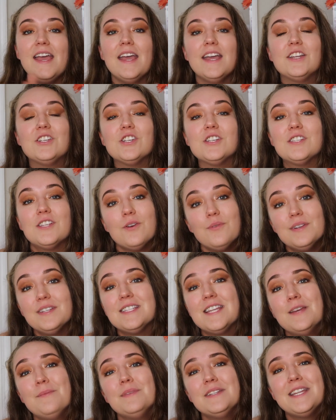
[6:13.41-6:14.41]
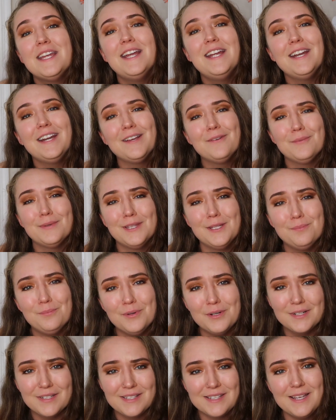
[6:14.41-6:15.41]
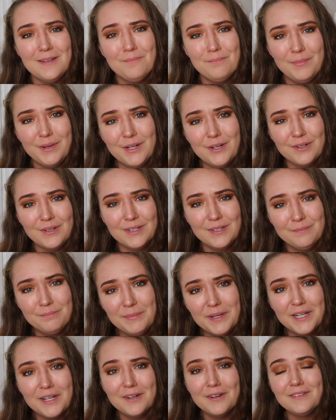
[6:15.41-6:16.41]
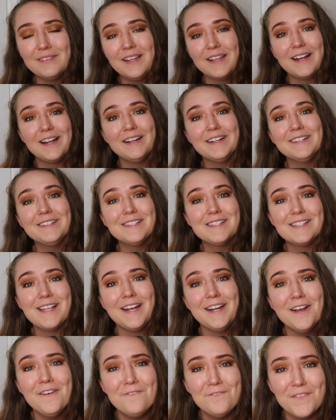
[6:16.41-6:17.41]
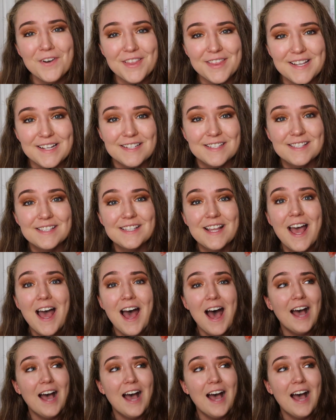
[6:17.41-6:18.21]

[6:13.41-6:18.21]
It's just so intimidating when the books get bigger and bigger. Like, I didn't sign up for this.